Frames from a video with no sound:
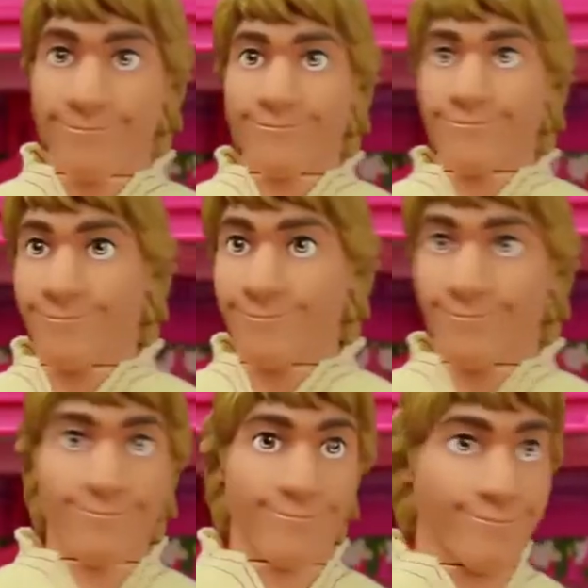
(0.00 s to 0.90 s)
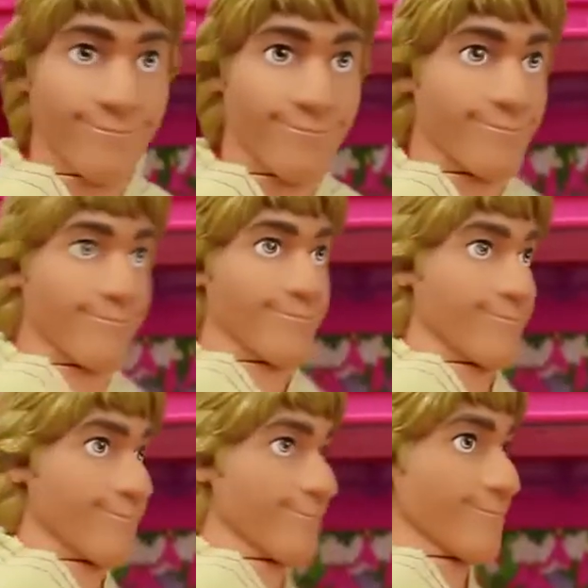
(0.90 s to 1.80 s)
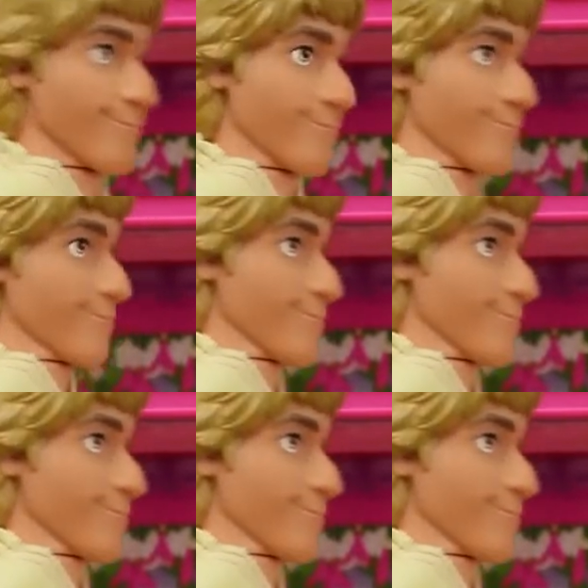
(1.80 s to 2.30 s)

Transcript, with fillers: Why is there always so much pink in